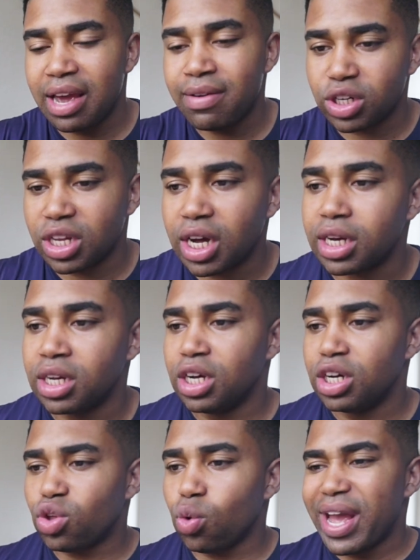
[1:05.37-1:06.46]
ever done.
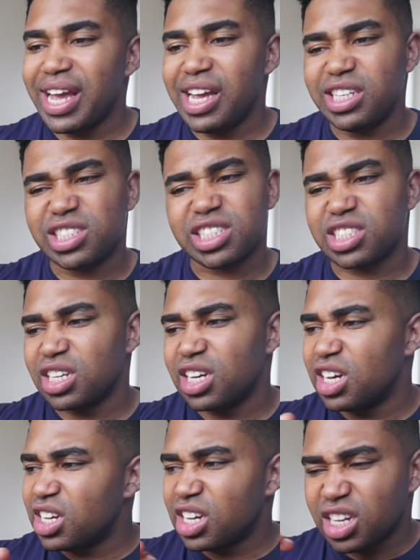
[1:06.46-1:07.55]
The way he just
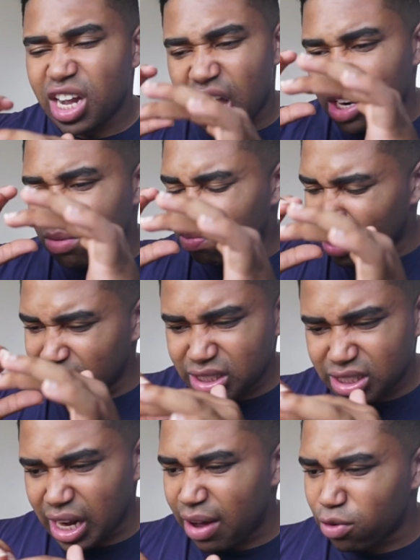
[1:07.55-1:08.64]
kind of brings
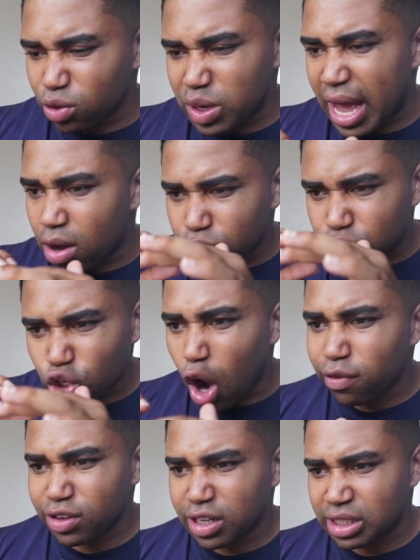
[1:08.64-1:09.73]
the level down,
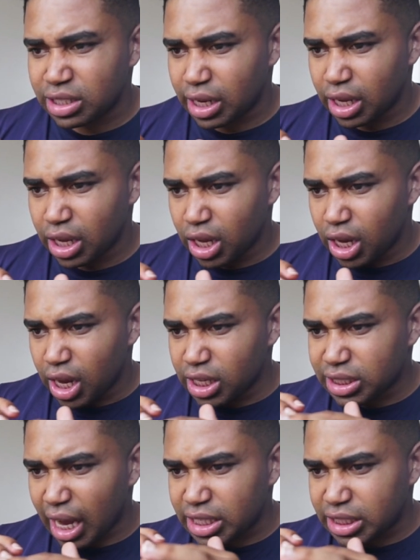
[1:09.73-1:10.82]
softening it. He's
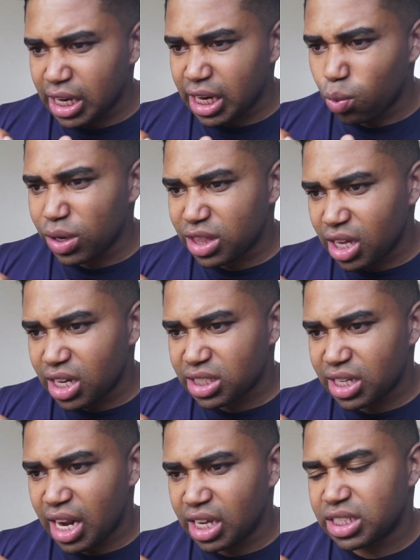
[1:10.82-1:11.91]
like sitting with us
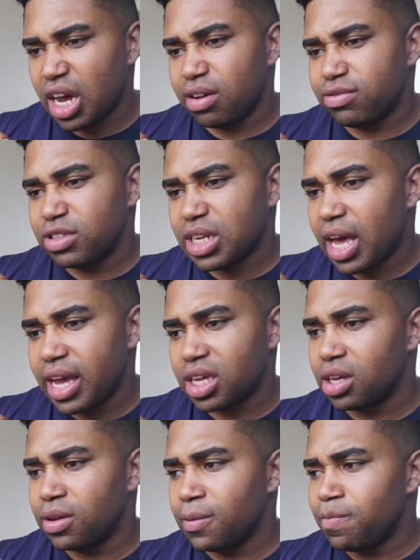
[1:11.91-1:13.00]
and he's kind of just like
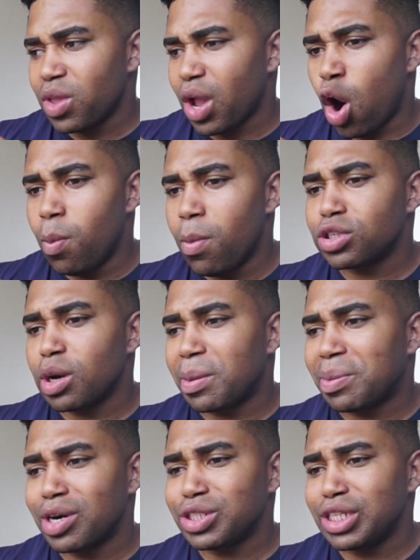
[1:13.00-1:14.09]
almost a
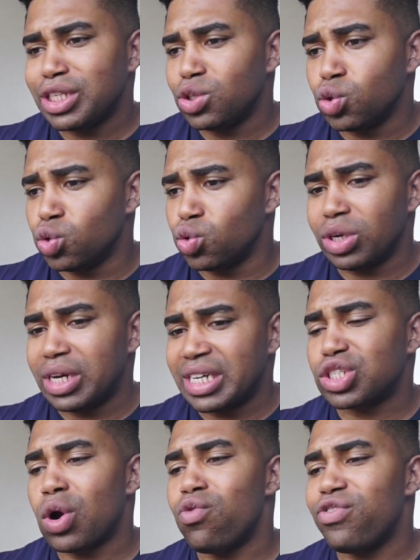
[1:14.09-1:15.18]
person who is
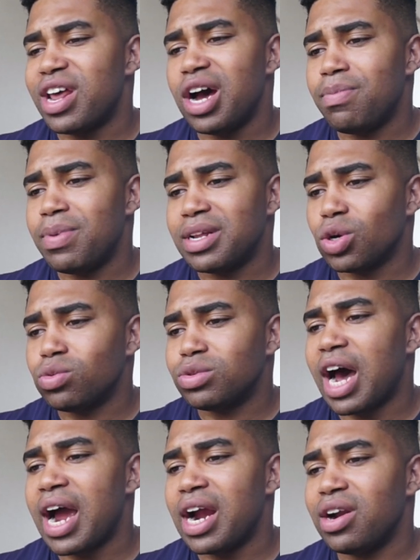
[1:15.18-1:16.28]
so fed up and so
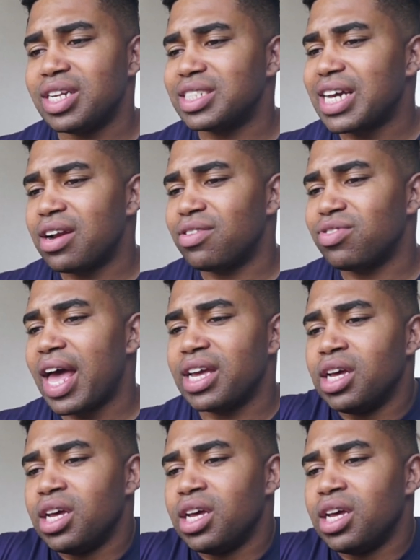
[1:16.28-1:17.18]
tired and it's kind of like